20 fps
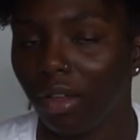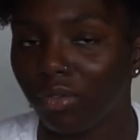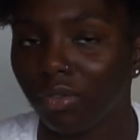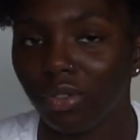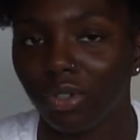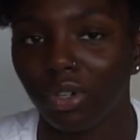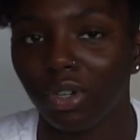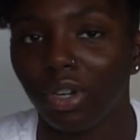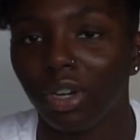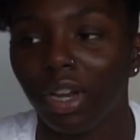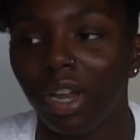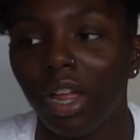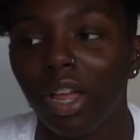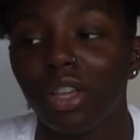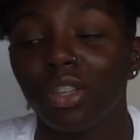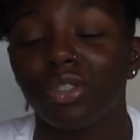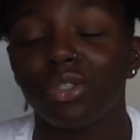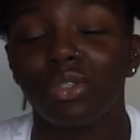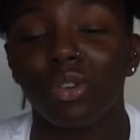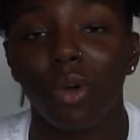after.
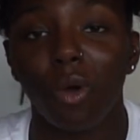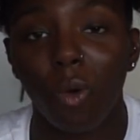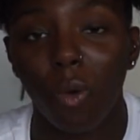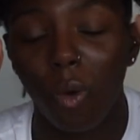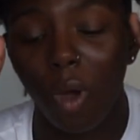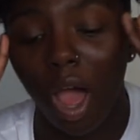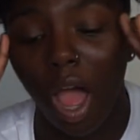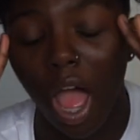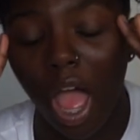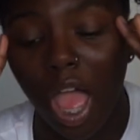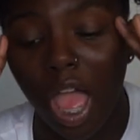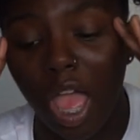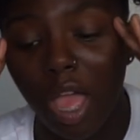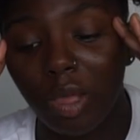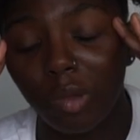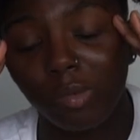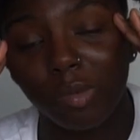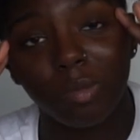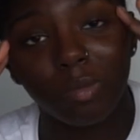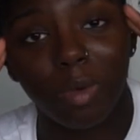So
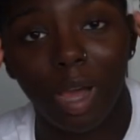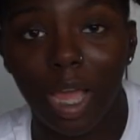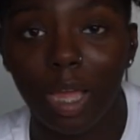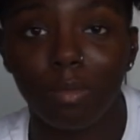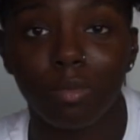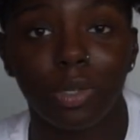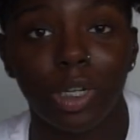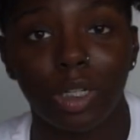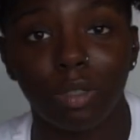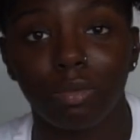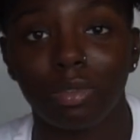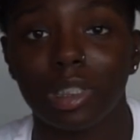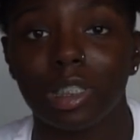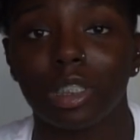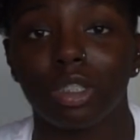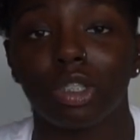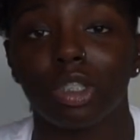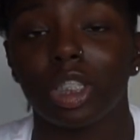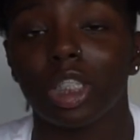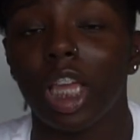my brain
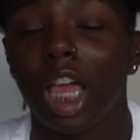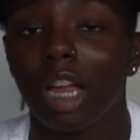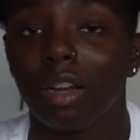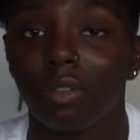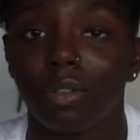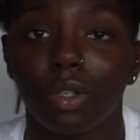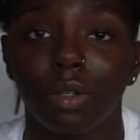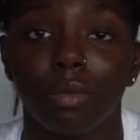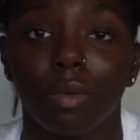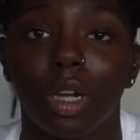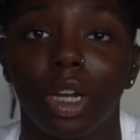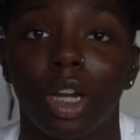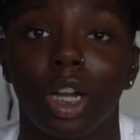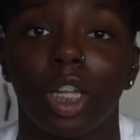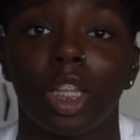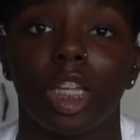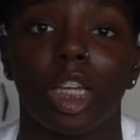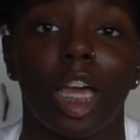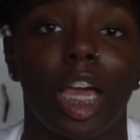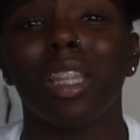was literally
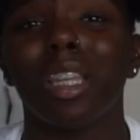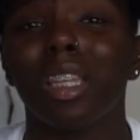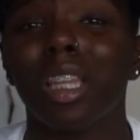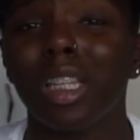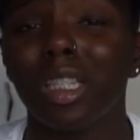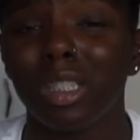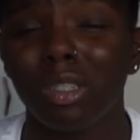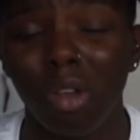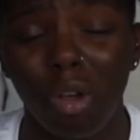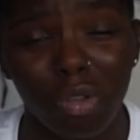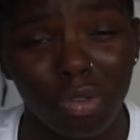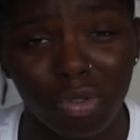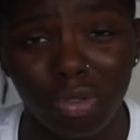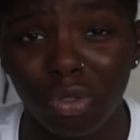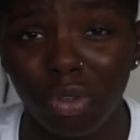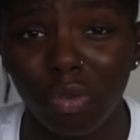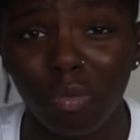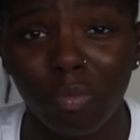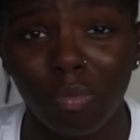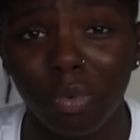everywhere. And then let's
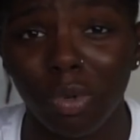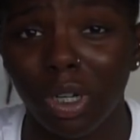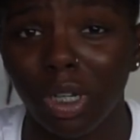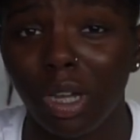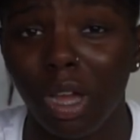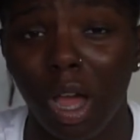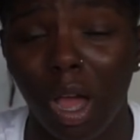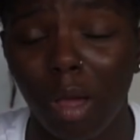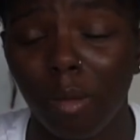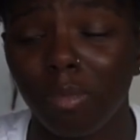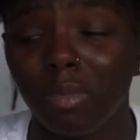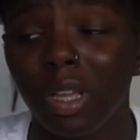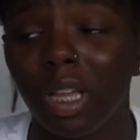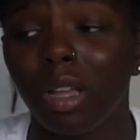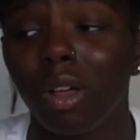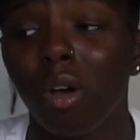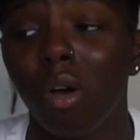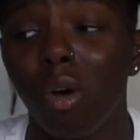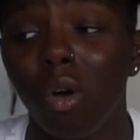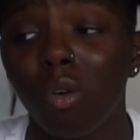also bring
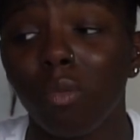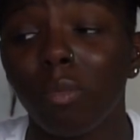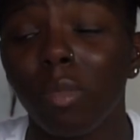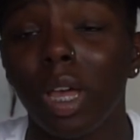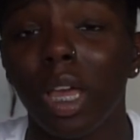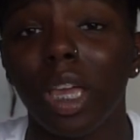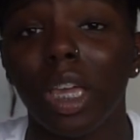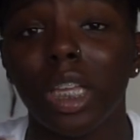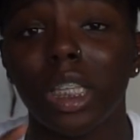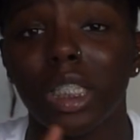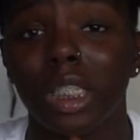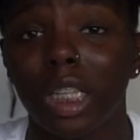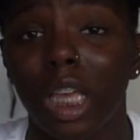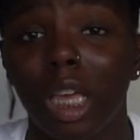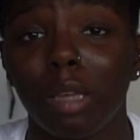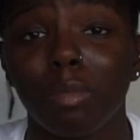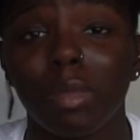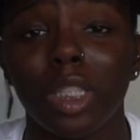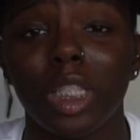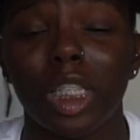up that all my
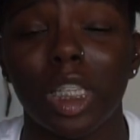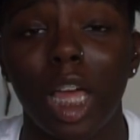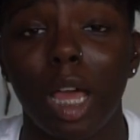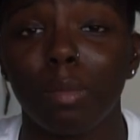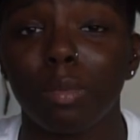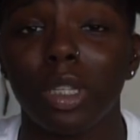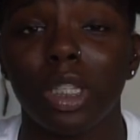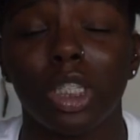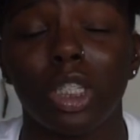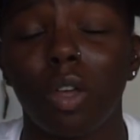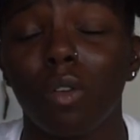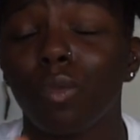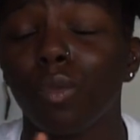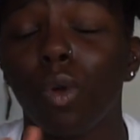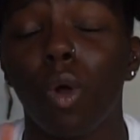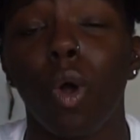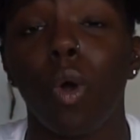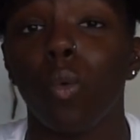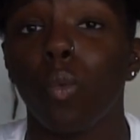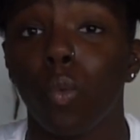assignments, labs, and
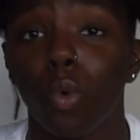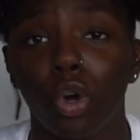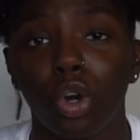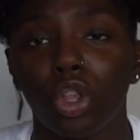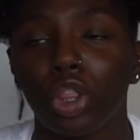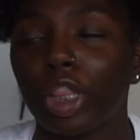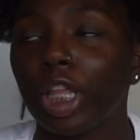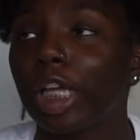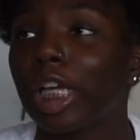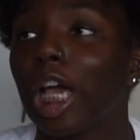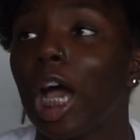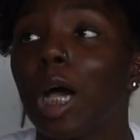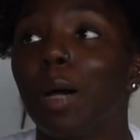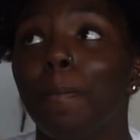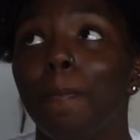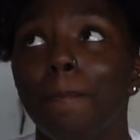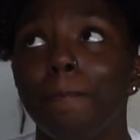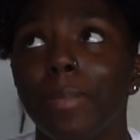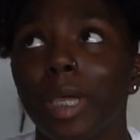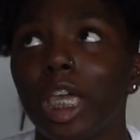stuff were all worth like
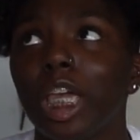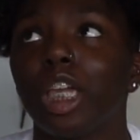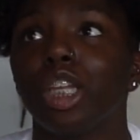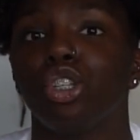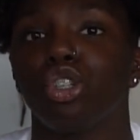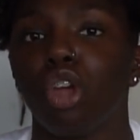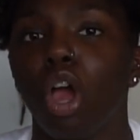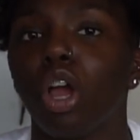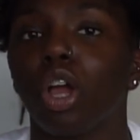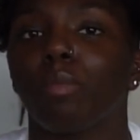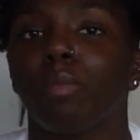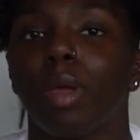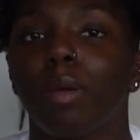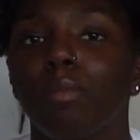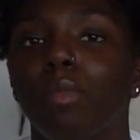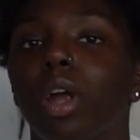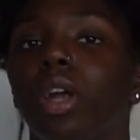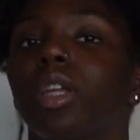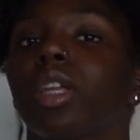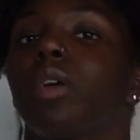a big chunk
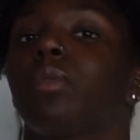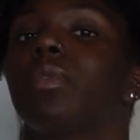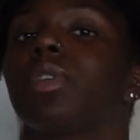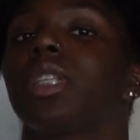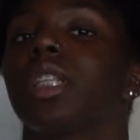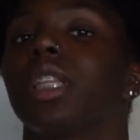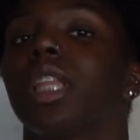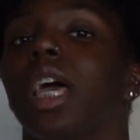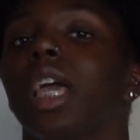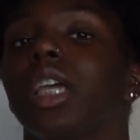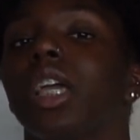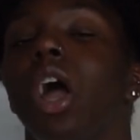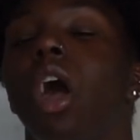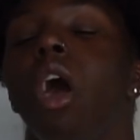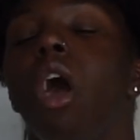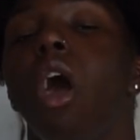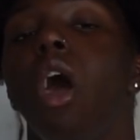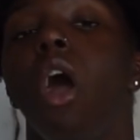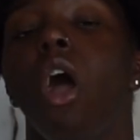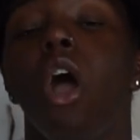of my mark. It wasn't like,